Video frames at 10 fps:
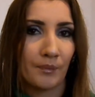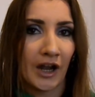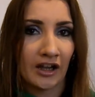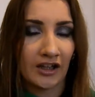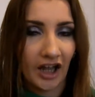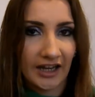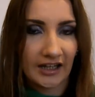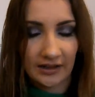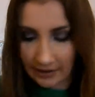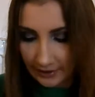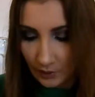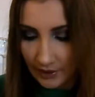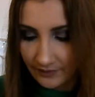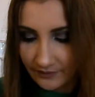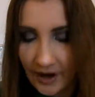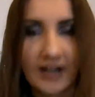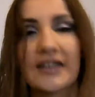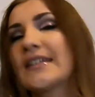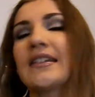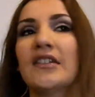quite a
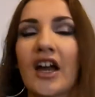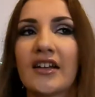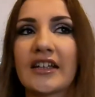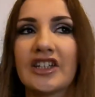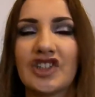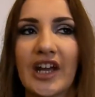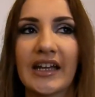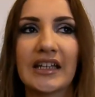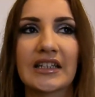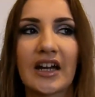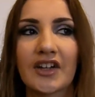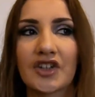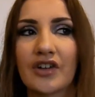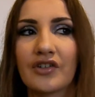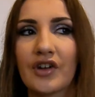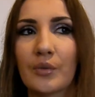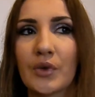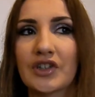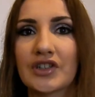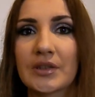violet-y, lilac-y shade. I don't know
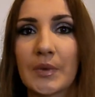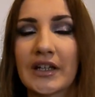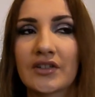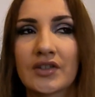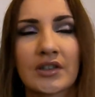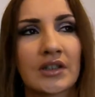which is which.